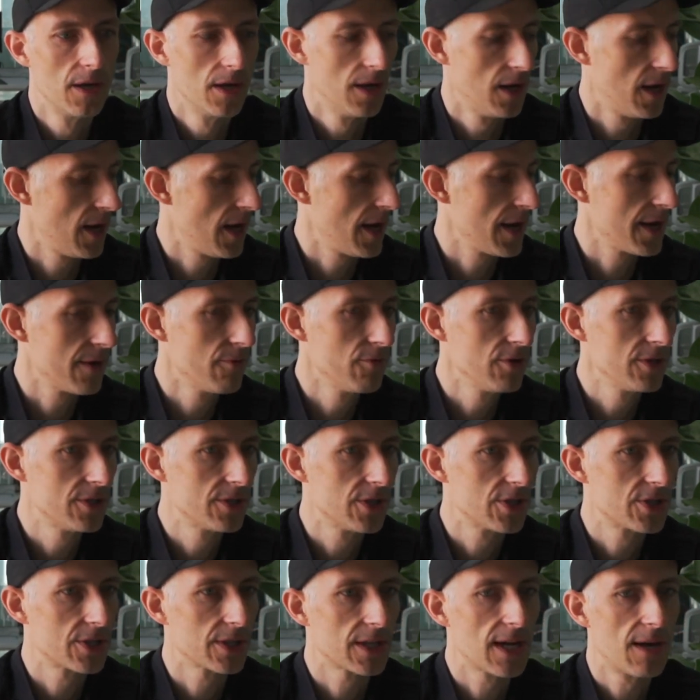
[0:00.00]
I
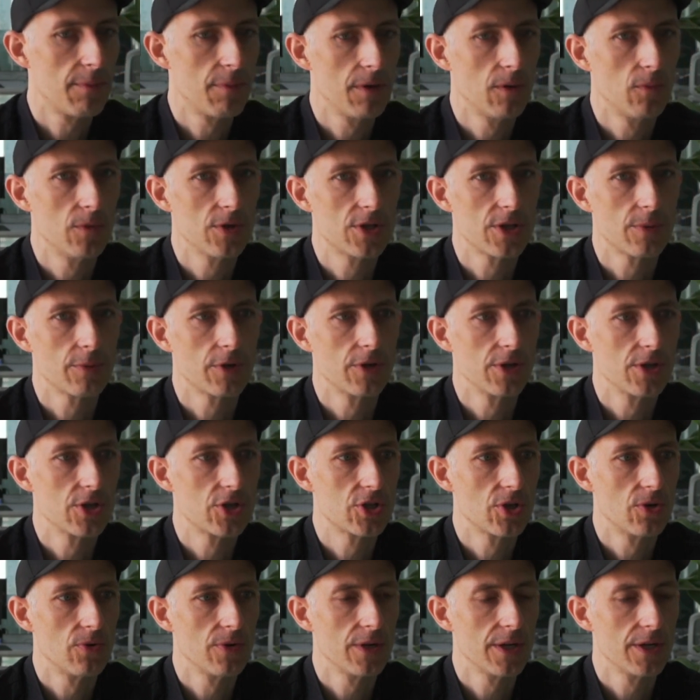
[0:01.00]
researched a couple, which I'm going to
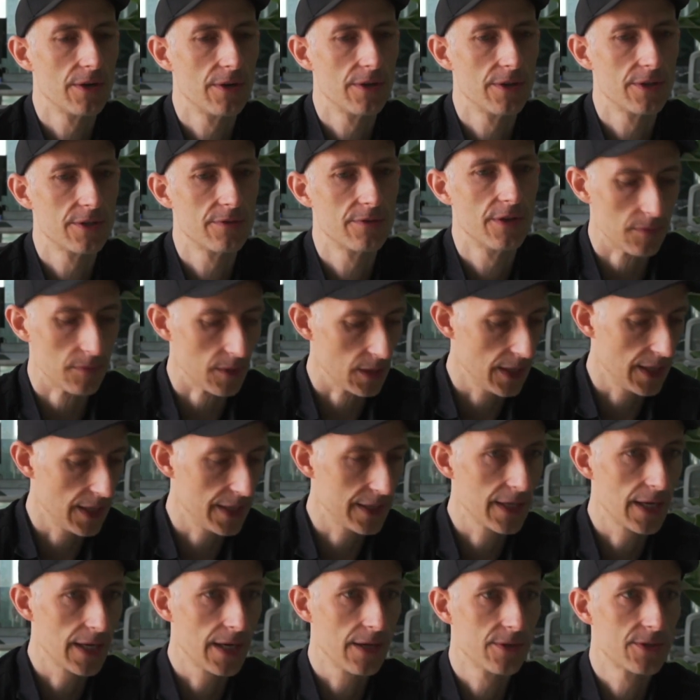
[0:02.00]
show here in this video. And
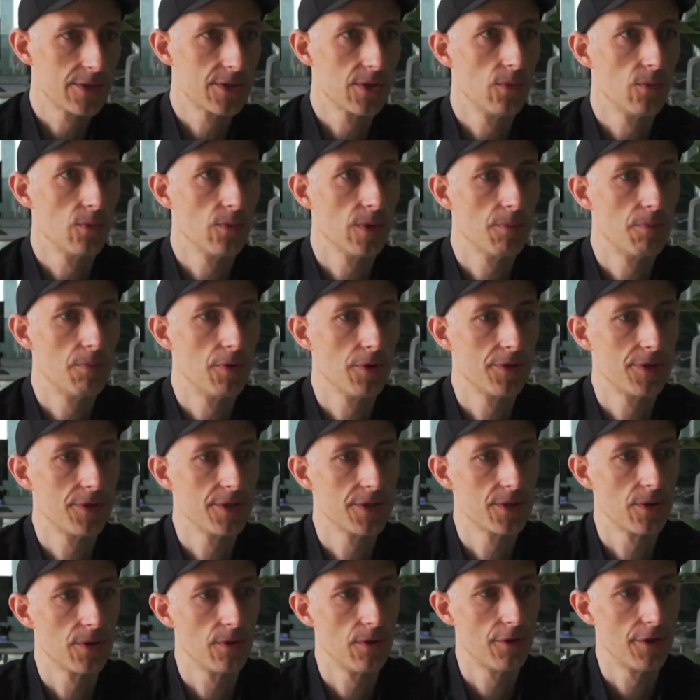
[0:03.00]
yeah, so we put
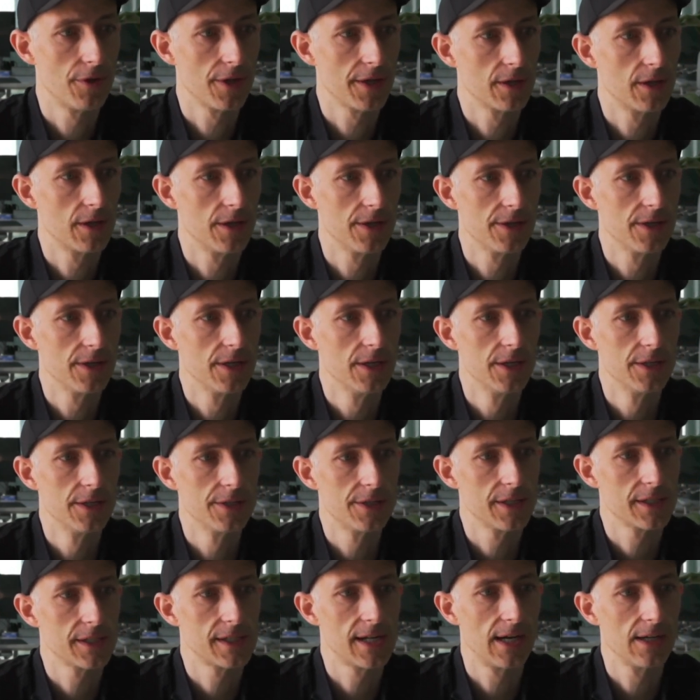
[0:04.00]
this whole thing on
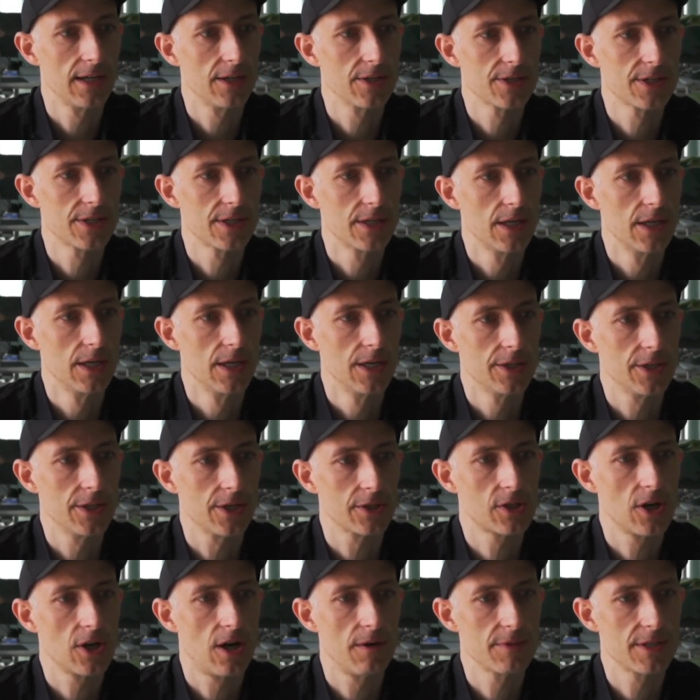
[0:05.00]

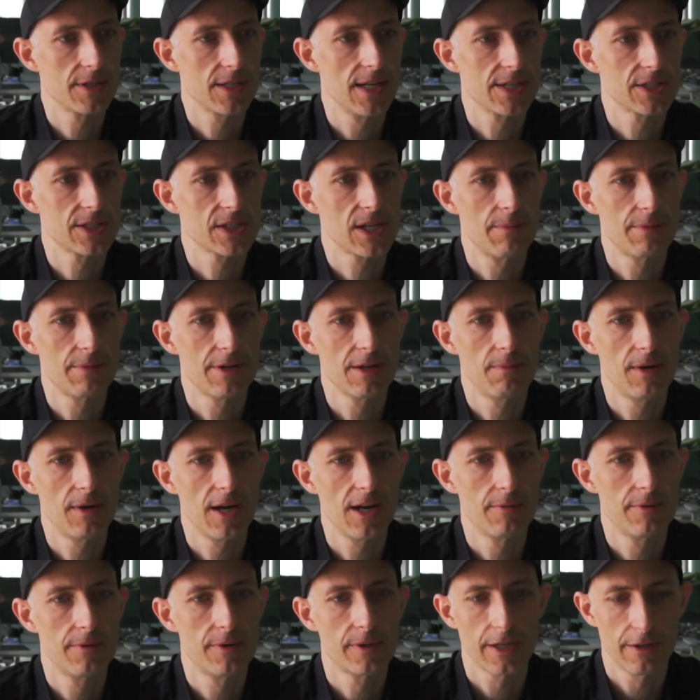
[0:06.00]

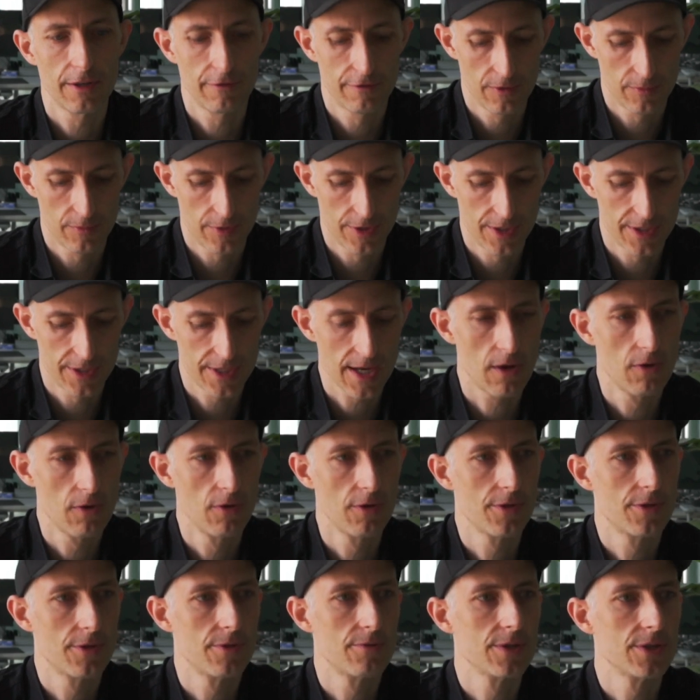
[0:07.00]
tilcarlos.com/company-playbook. If you want to
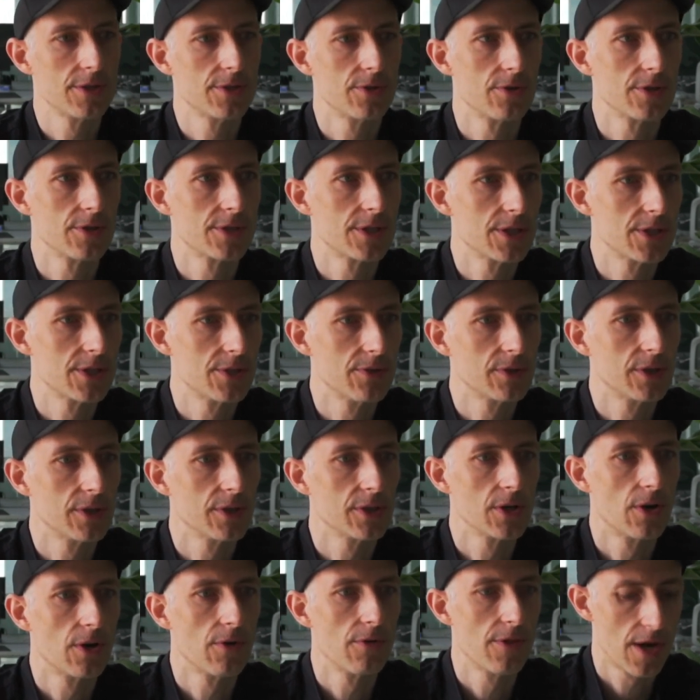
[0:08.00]
download the resources, you can
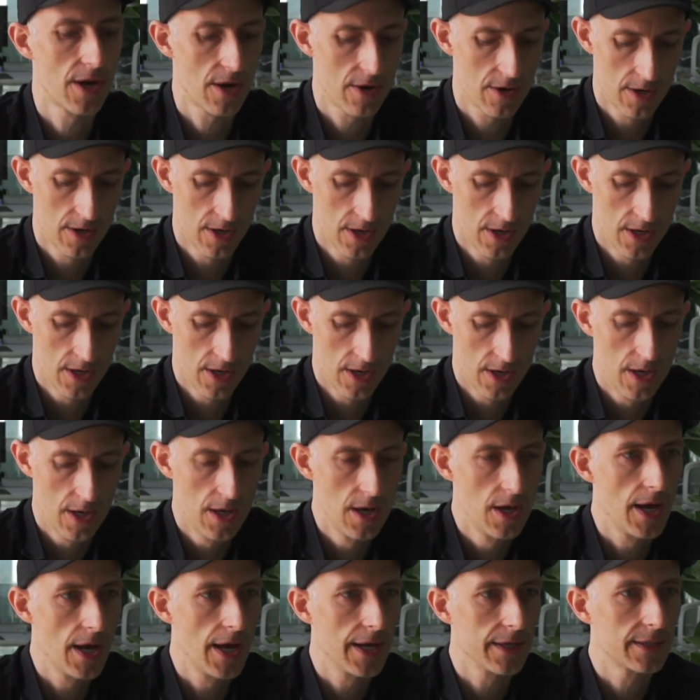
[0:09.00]
go there
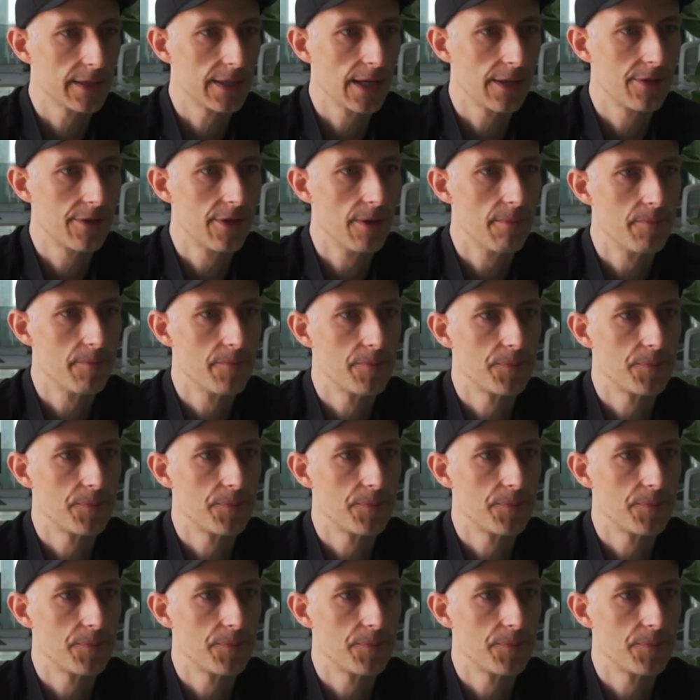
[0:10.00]
and get them.